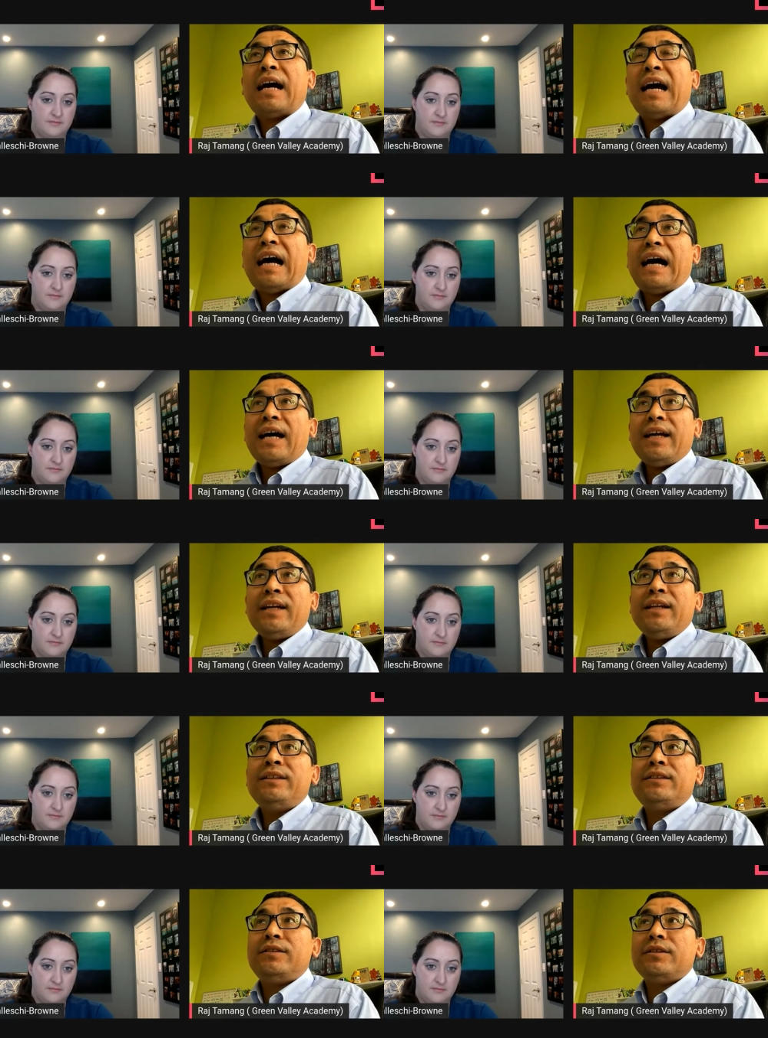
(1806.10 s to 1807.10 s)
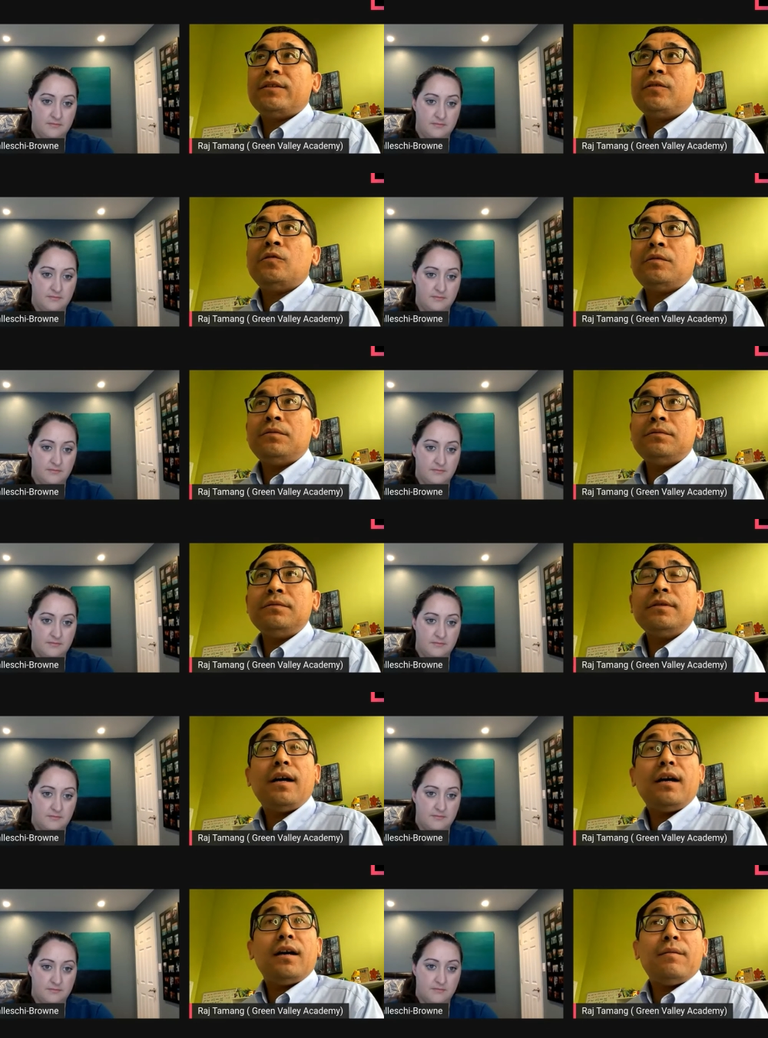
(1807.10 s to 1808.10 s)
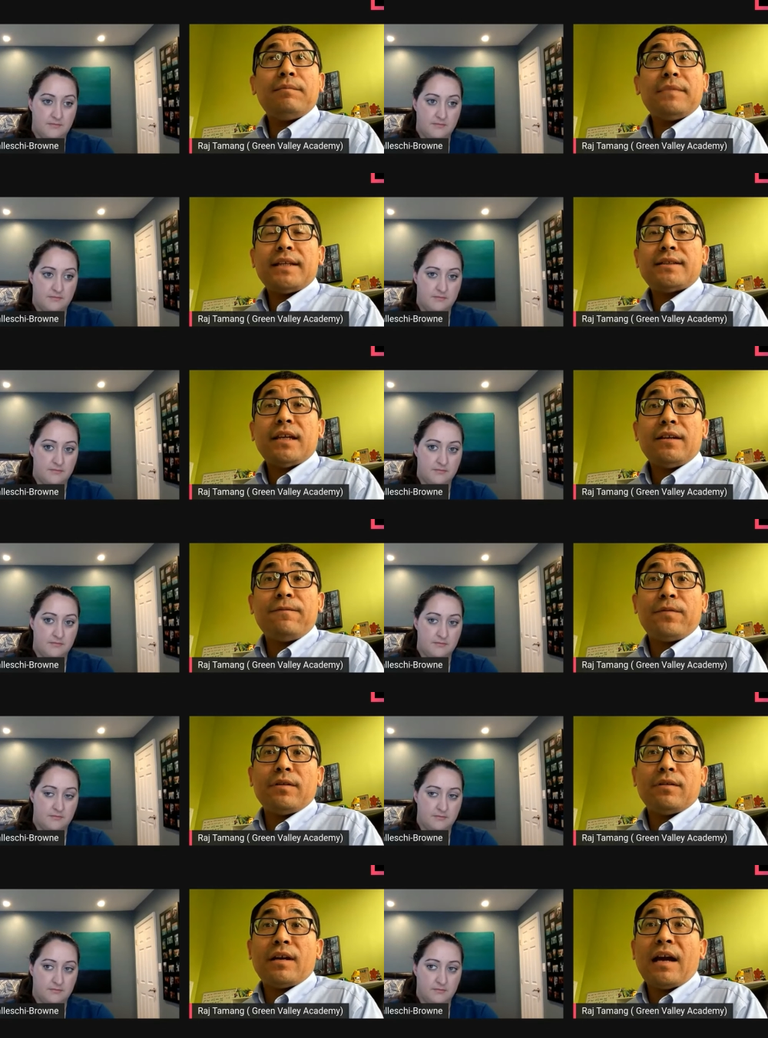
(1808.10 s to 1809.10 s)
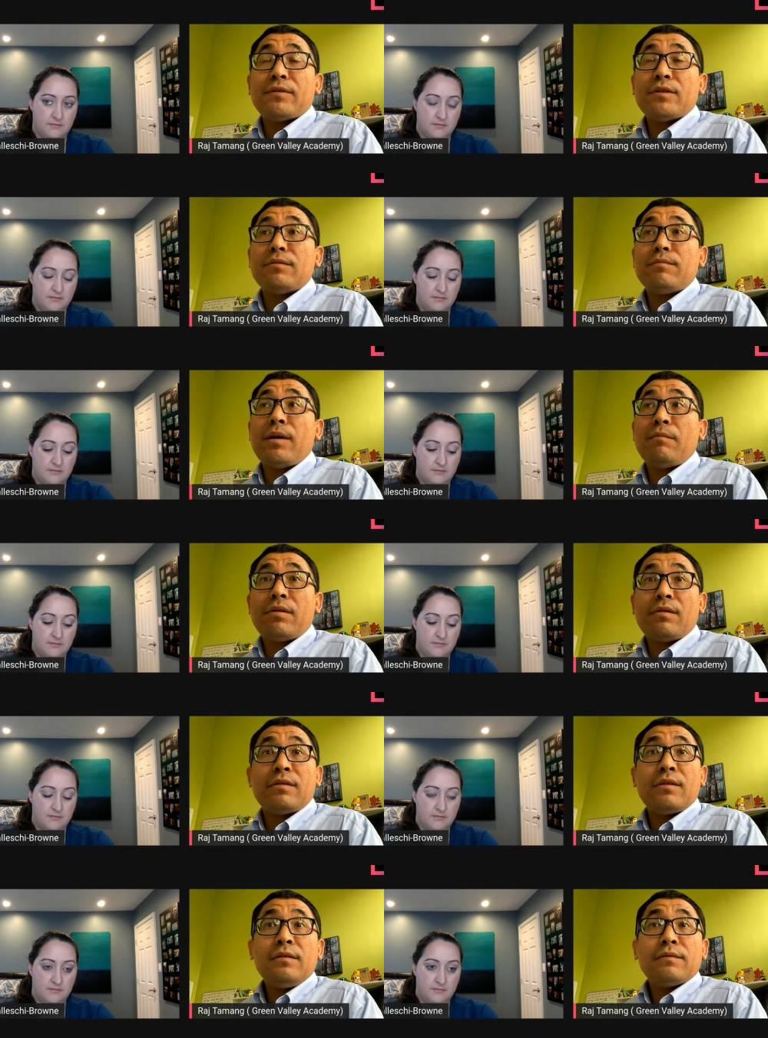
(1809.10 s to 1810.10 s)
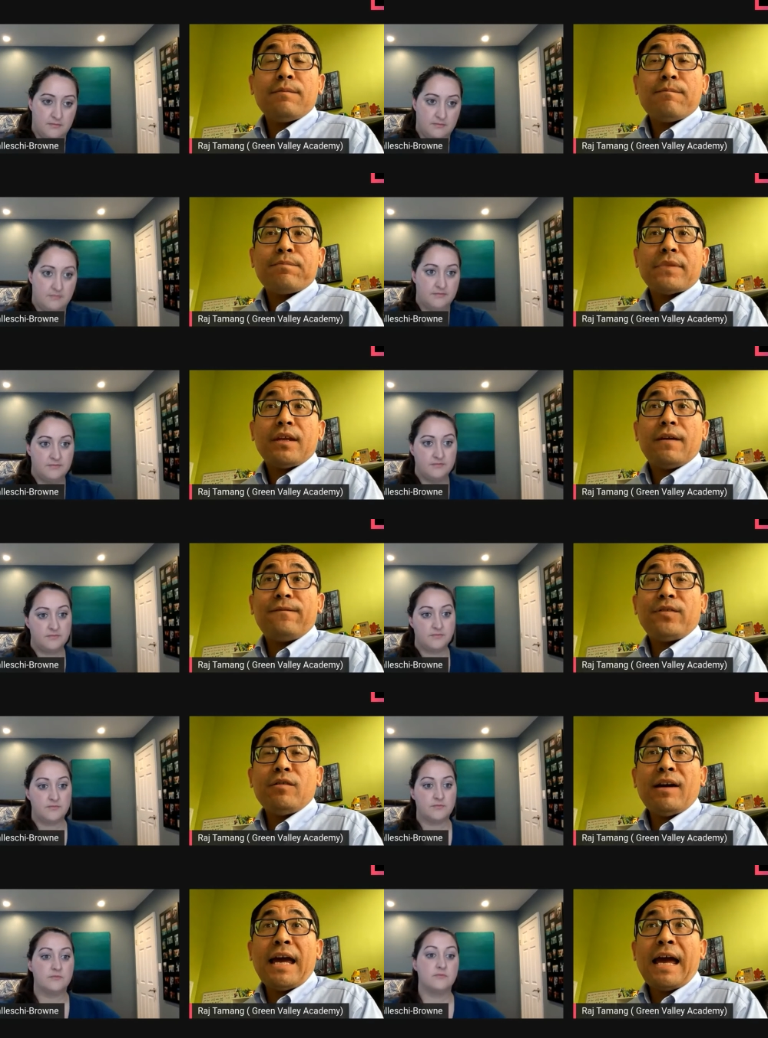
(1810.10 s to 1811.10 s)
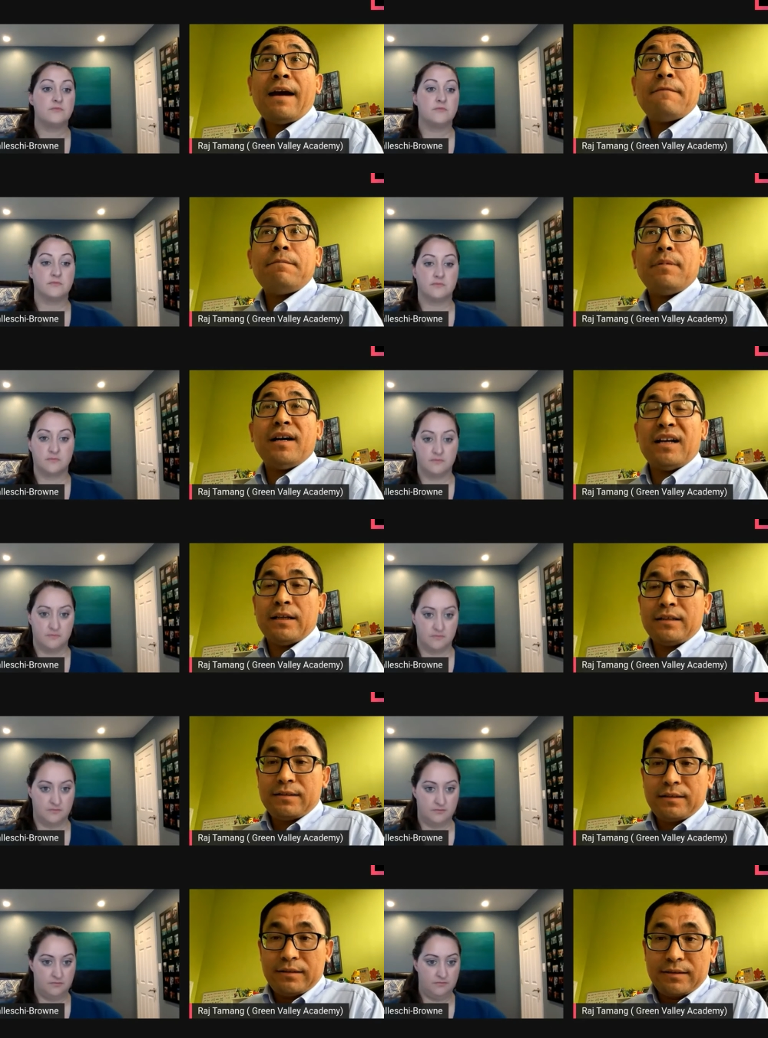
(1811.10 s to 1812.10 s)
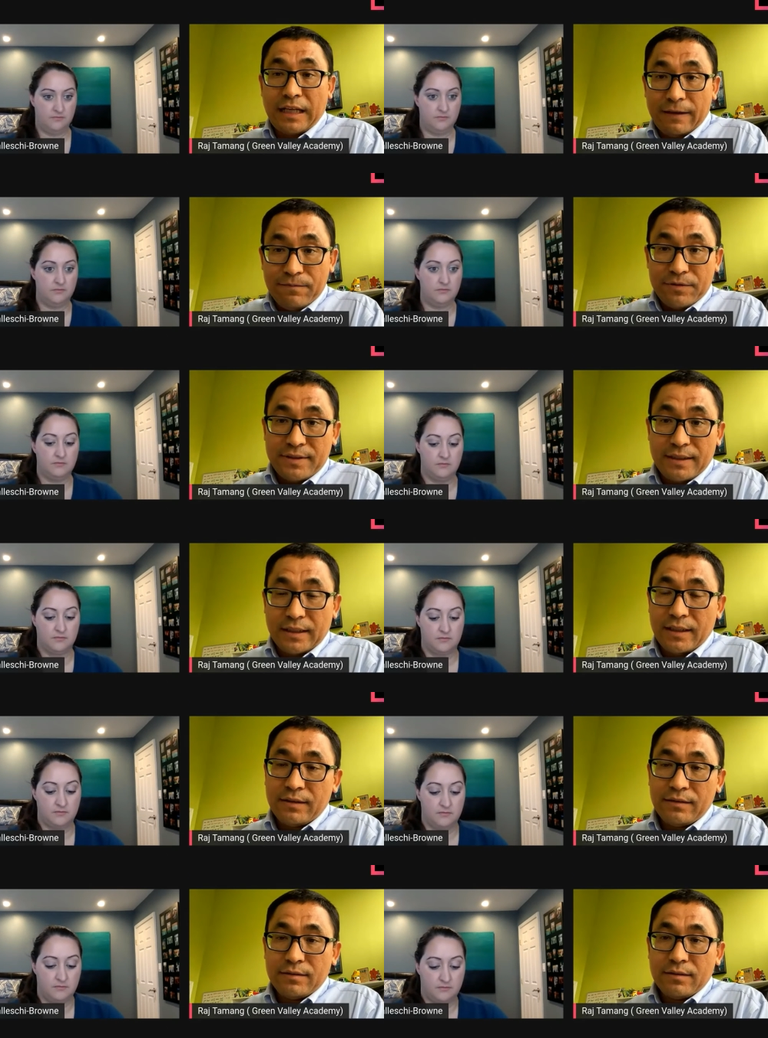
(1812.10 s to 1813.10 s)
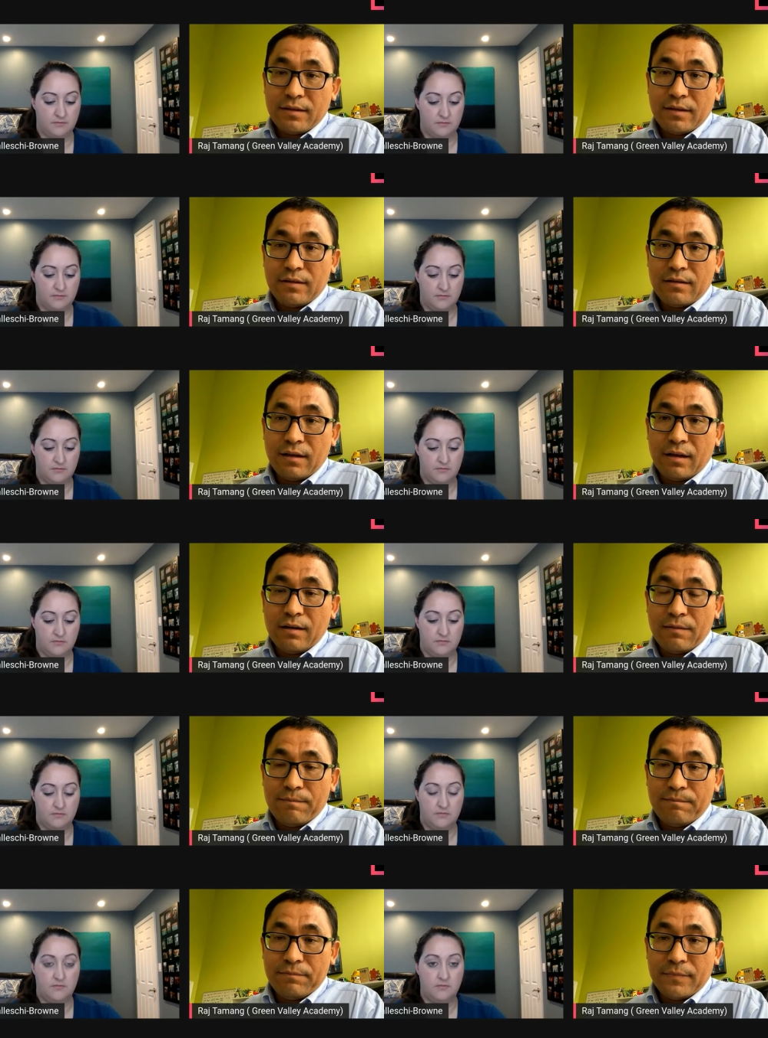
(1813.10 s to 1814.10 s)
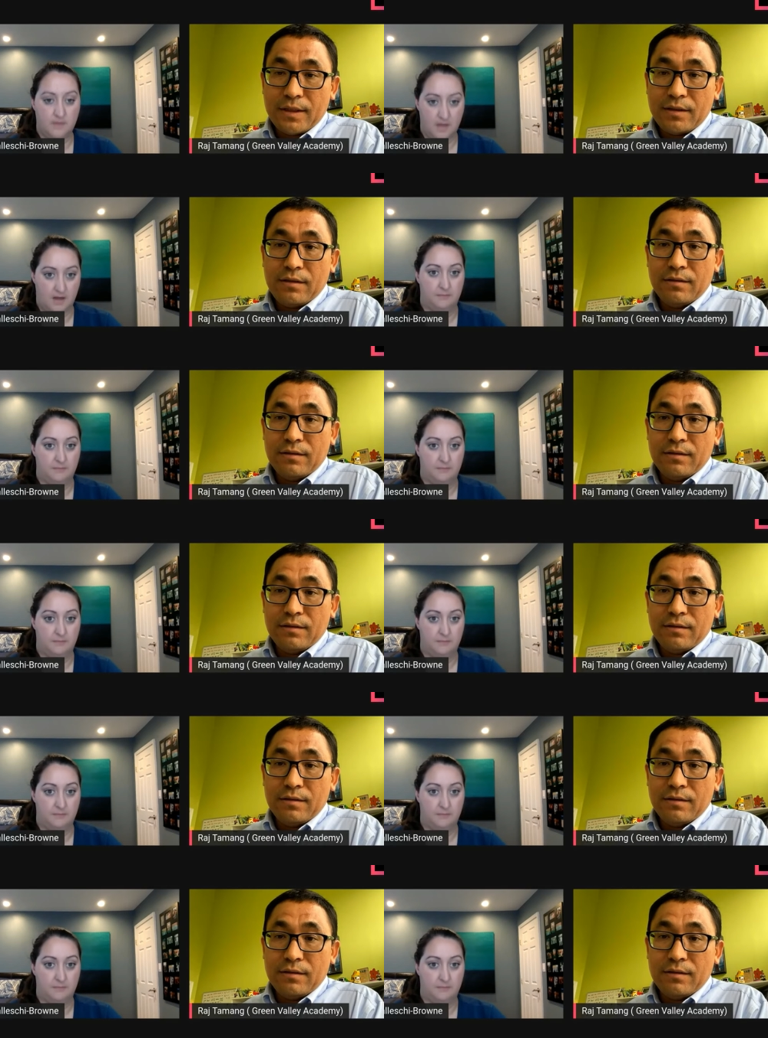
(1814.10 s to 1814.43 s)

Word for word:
Speaker 1: I do. Um, let's say if you, you have to remember, if you have 10 foot ceiling um, Yeah.